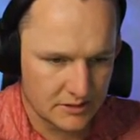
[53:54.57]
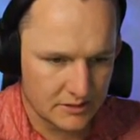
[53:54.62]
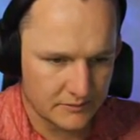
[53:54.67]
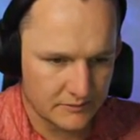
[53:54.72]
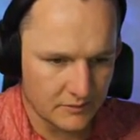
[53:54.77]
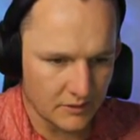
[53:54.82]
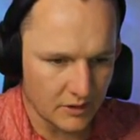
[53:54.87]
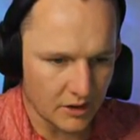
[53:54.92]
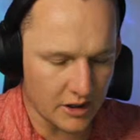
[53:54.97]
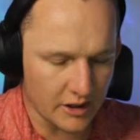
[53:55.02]

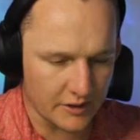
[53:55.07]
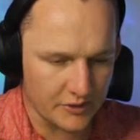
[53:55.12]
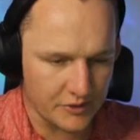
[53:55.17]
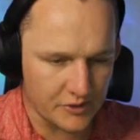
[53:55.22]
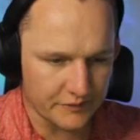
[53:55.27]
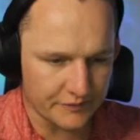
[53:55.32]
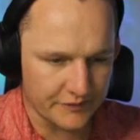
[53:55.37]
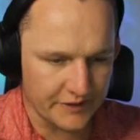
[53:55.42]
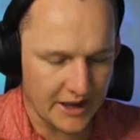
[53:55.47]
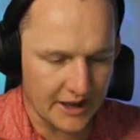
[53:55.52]
Lots
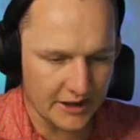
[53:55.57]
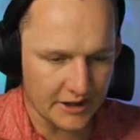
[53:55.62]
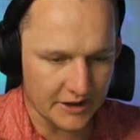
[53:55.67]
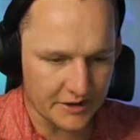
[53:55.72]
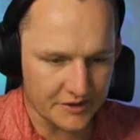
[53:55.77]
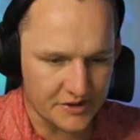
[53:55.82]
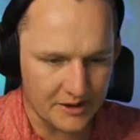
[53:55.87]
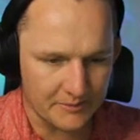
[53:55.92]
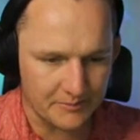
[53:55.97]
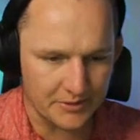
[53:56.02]
of
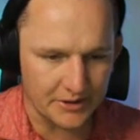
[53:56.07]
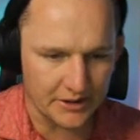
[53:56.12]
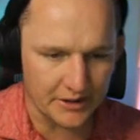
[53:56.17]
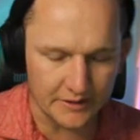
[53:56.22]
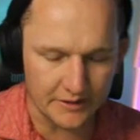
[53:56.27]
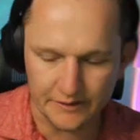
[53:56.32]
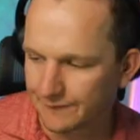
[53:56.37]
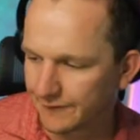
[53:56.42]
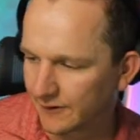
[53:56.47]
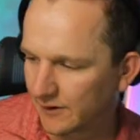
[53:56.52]
chaos happening in
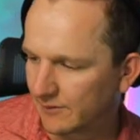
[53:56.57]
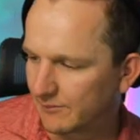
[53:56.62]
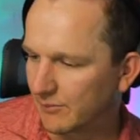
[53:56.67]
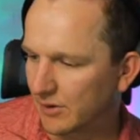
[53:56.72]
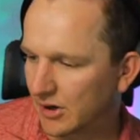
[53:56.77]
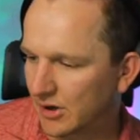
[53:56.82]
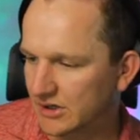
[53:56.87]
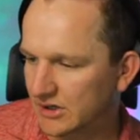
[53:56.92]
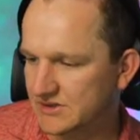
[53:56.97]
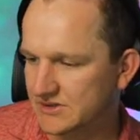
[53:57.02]
the Fulham box.